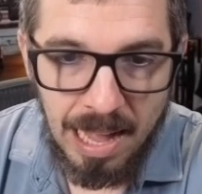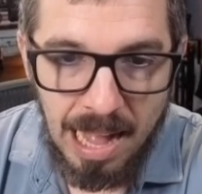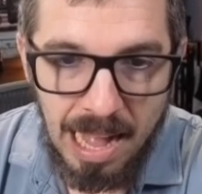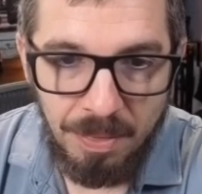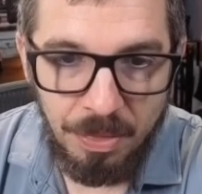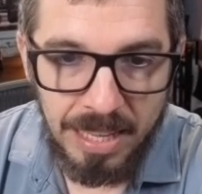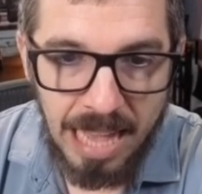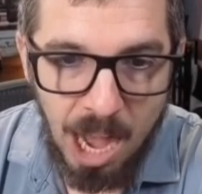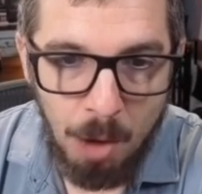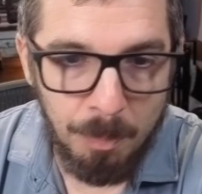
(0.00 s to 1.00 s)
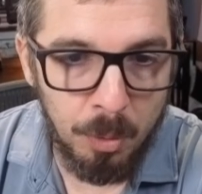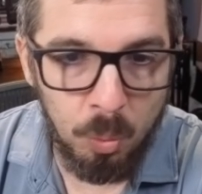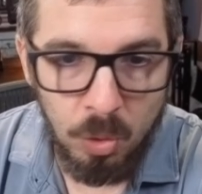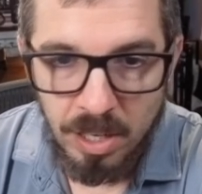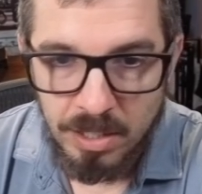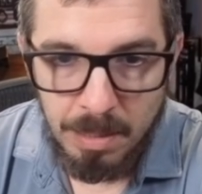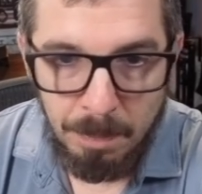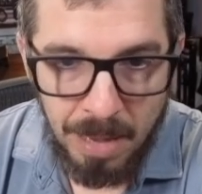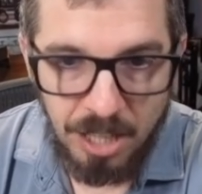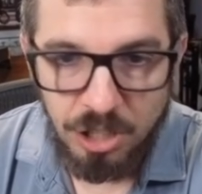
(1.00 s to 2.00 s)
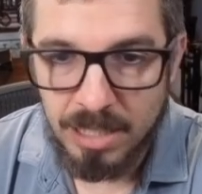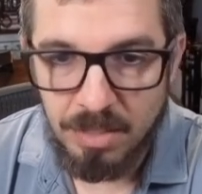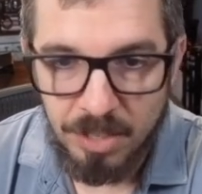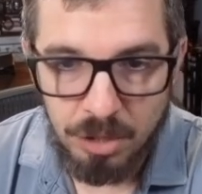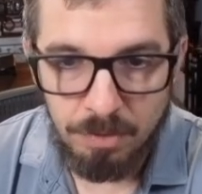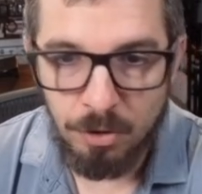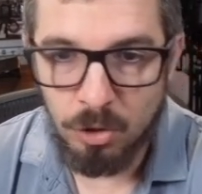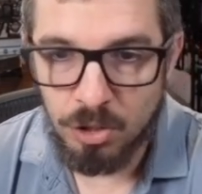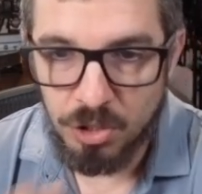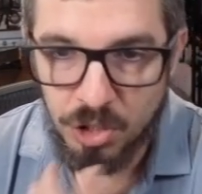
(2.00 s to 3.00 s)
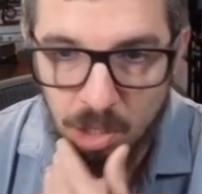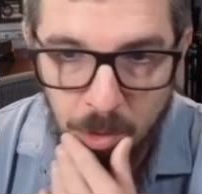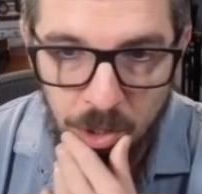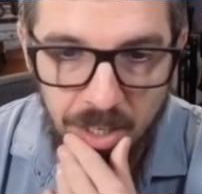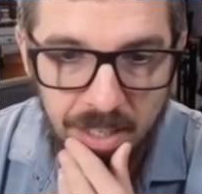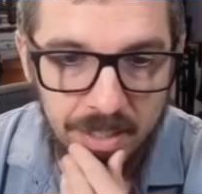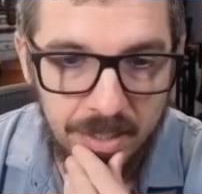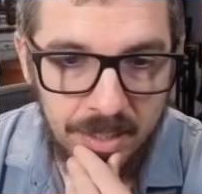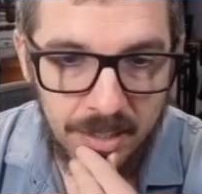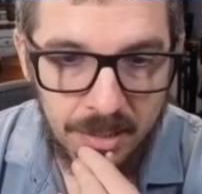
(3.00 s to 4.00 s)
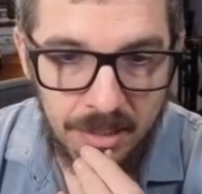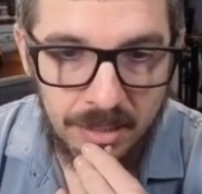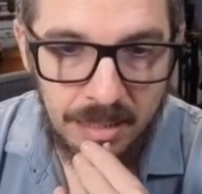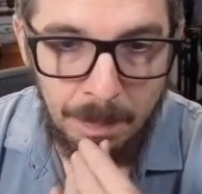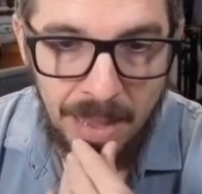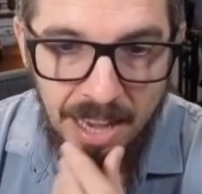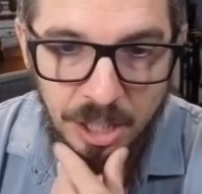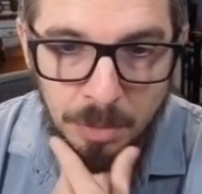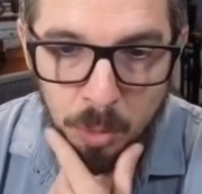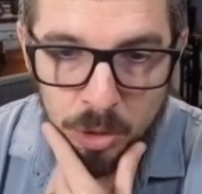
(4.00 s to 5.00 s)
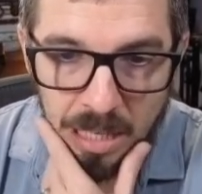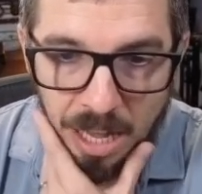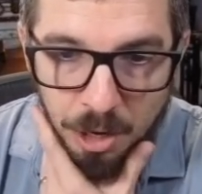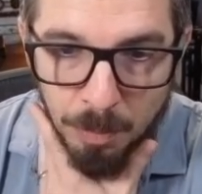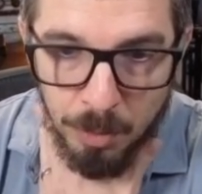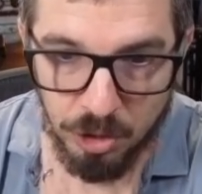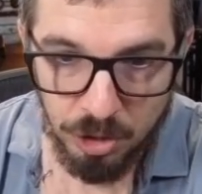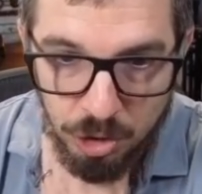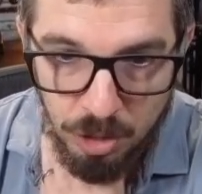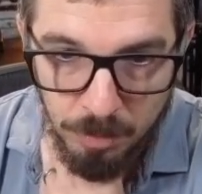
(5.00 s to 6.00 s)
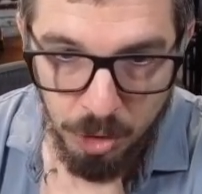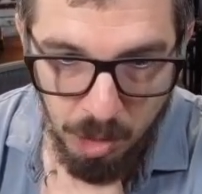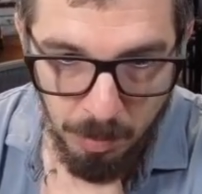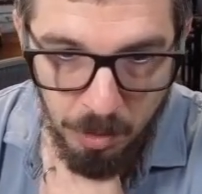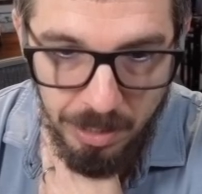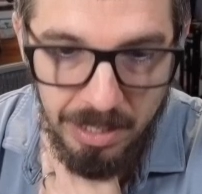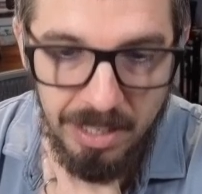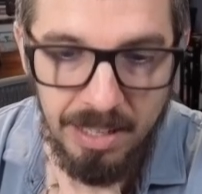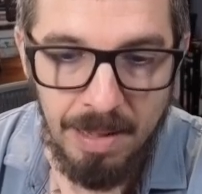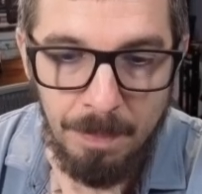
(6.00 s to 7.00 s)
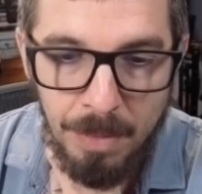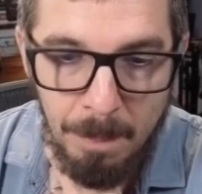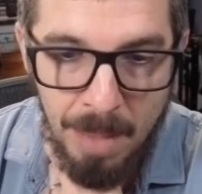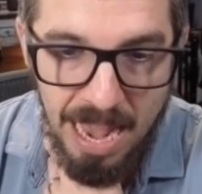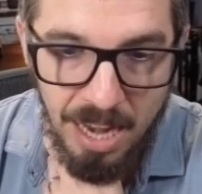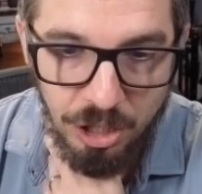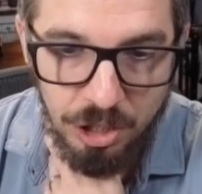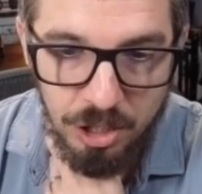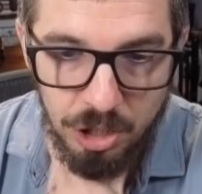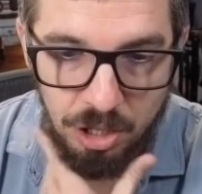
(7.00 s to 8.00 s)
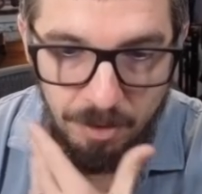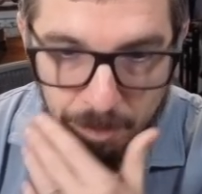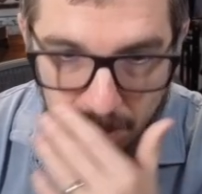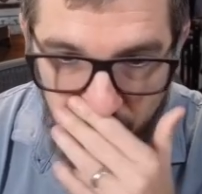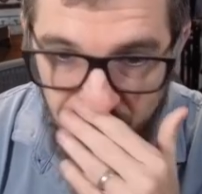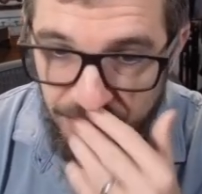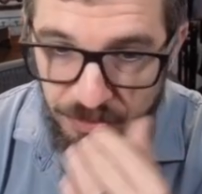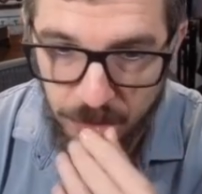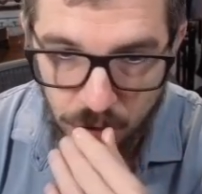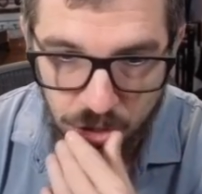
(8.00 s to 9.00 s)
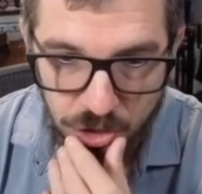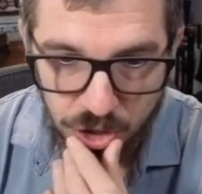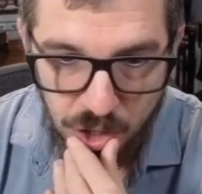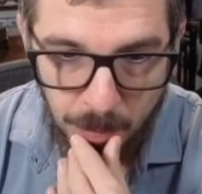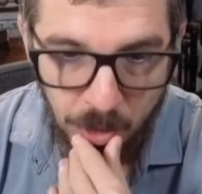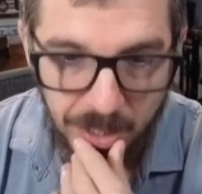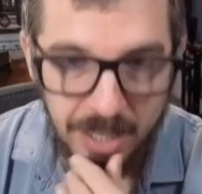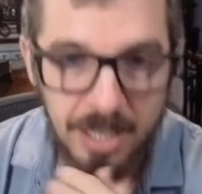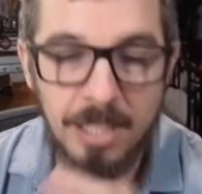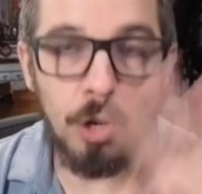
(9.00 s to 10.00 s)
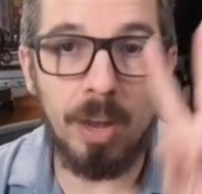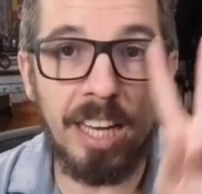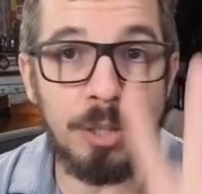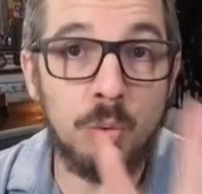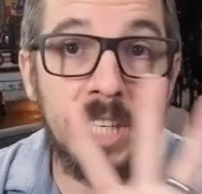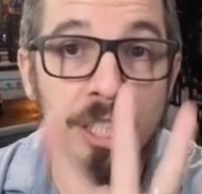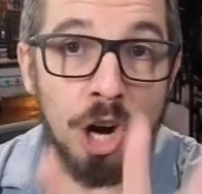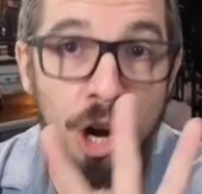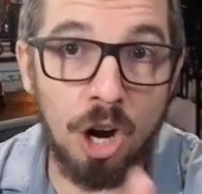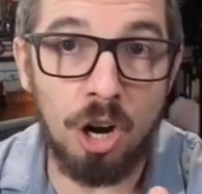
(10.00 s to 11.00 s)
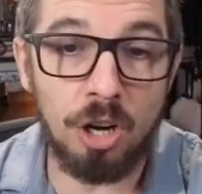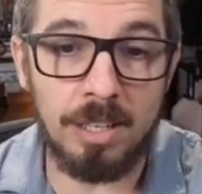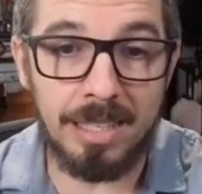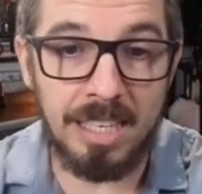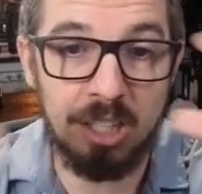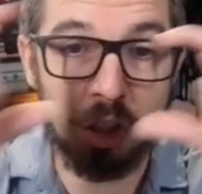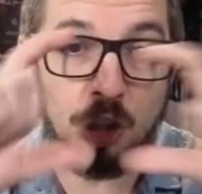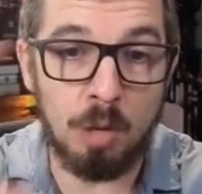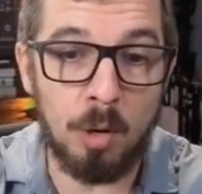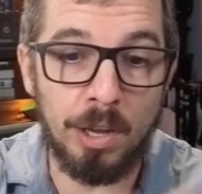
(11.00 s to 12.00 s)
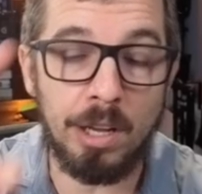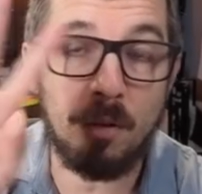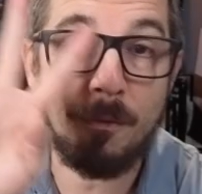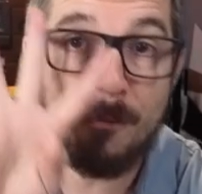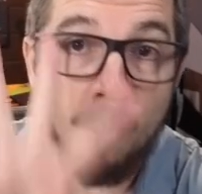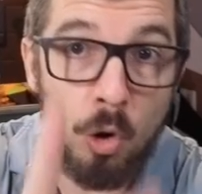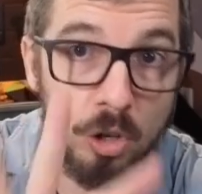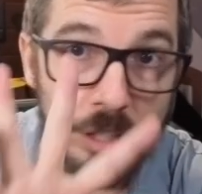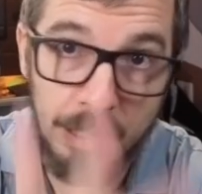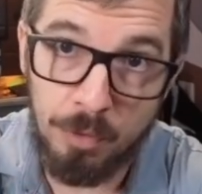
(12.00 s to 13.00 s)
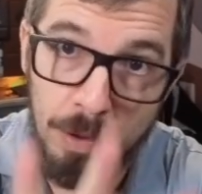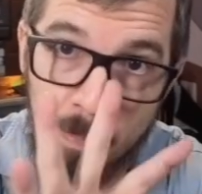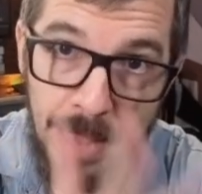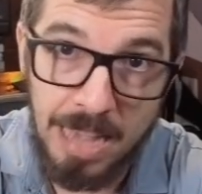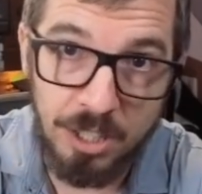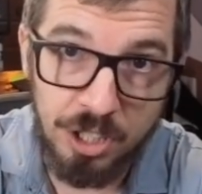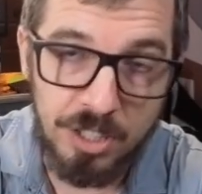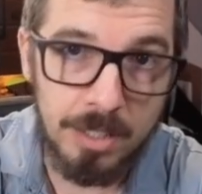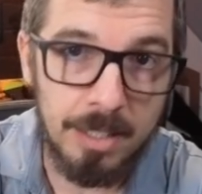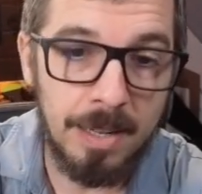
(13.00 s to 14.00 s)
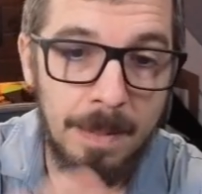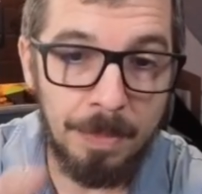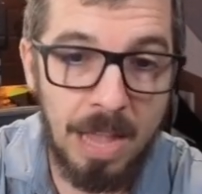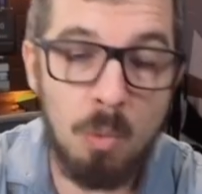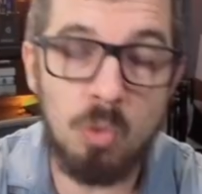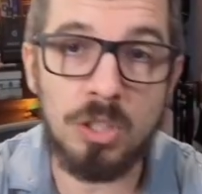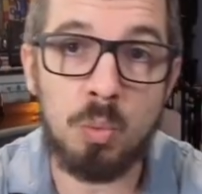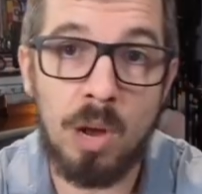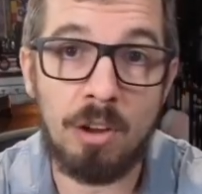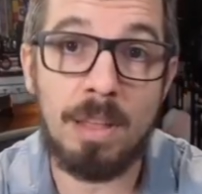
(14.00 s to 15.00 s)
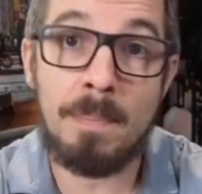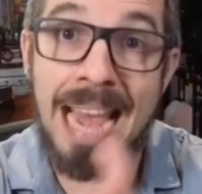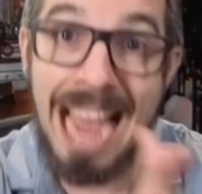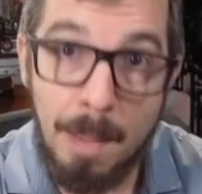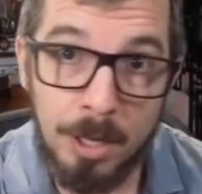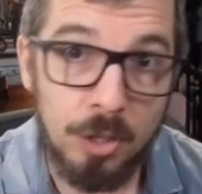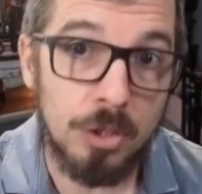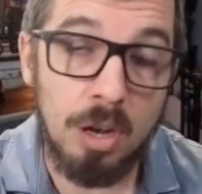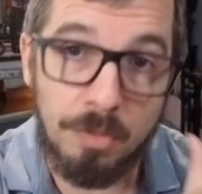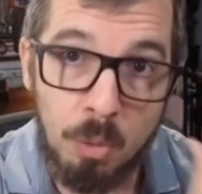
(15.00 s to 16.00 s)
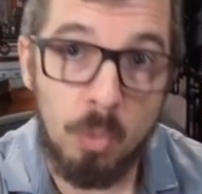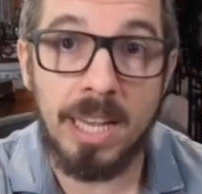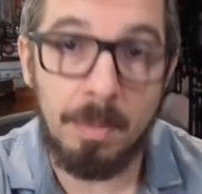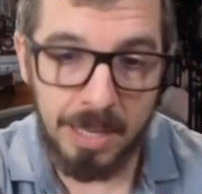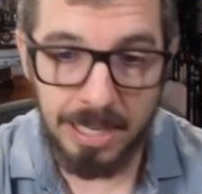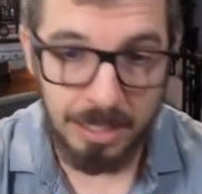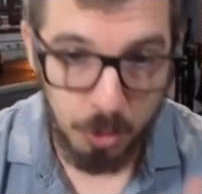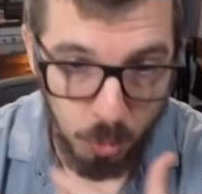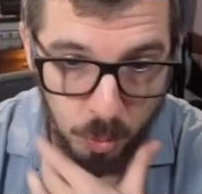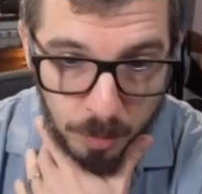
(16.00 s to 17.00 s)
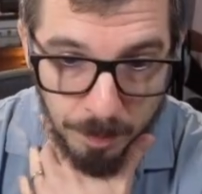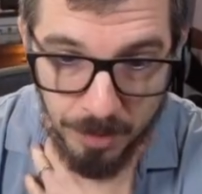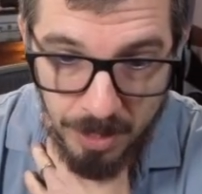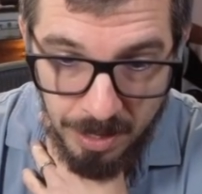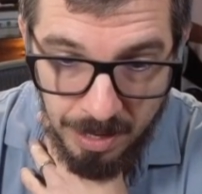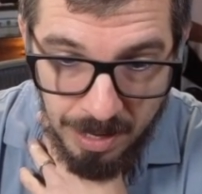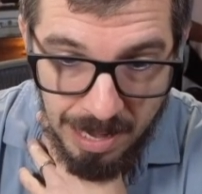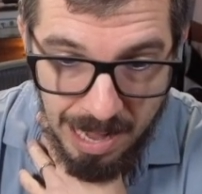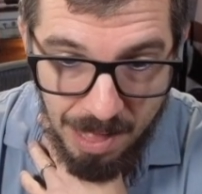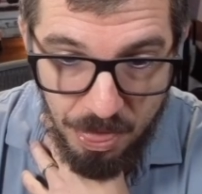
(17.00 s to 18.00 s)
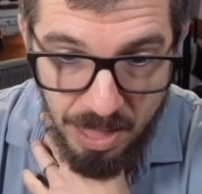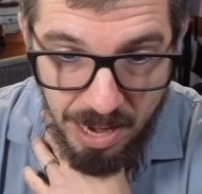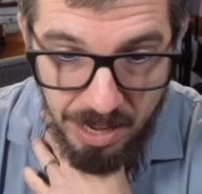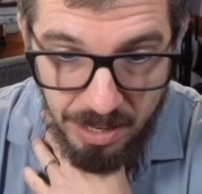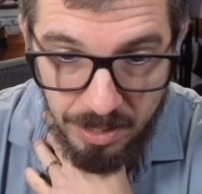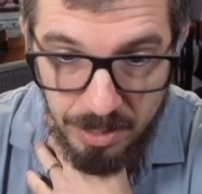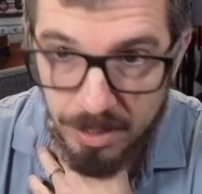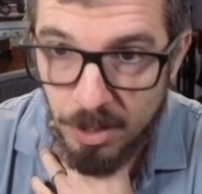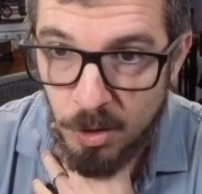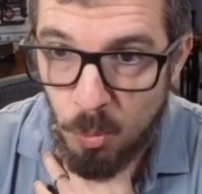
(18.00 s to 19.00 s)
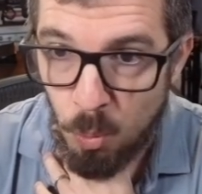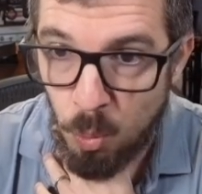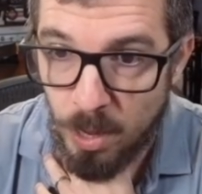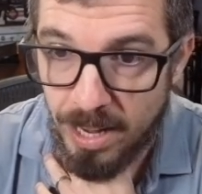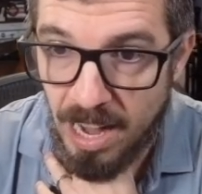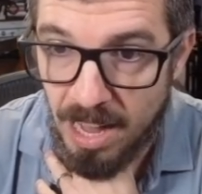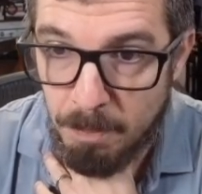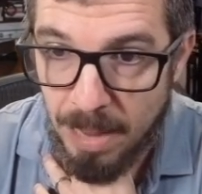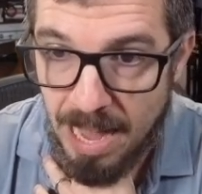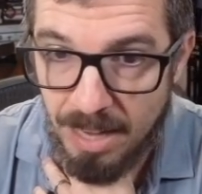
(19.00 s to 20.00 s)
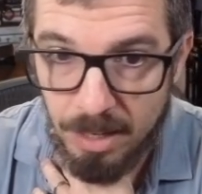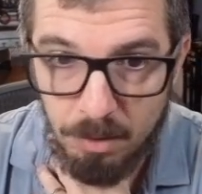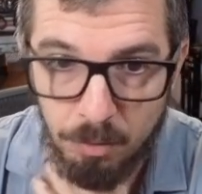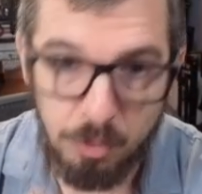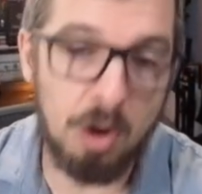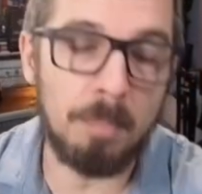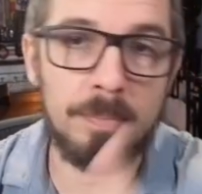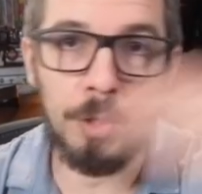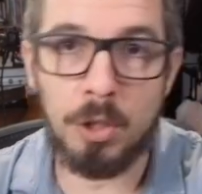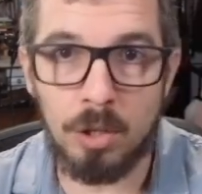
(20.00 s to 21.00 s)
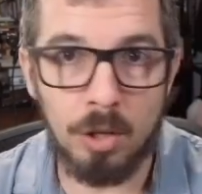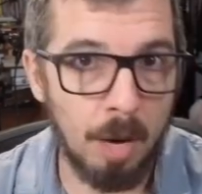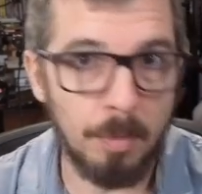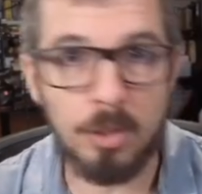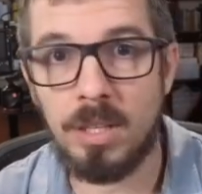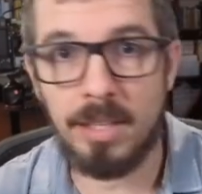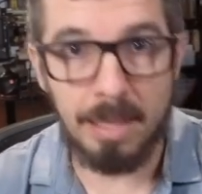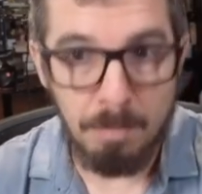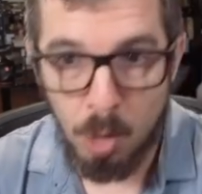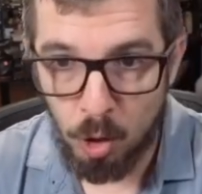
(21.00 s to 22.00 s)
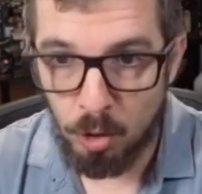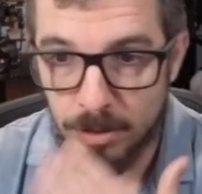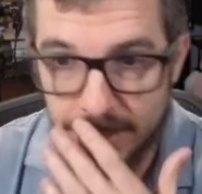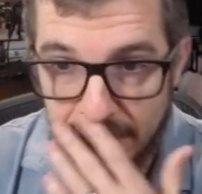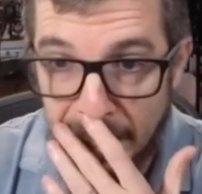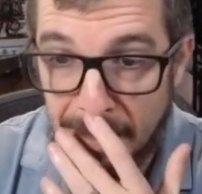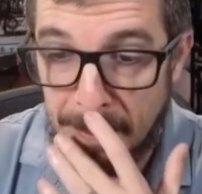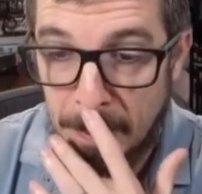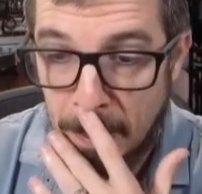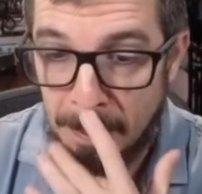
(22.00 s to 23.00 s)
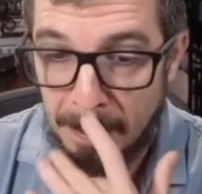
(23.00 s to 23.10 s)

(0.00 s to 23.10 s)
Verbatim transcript: and the output was the page activation function summary, the page multilayer percentron summary, the page softmax function summary. So it returned the summary of 4 different pages. That was one of the parameters of the Wikipedia tool. And then we got back from, you know, obviously the model then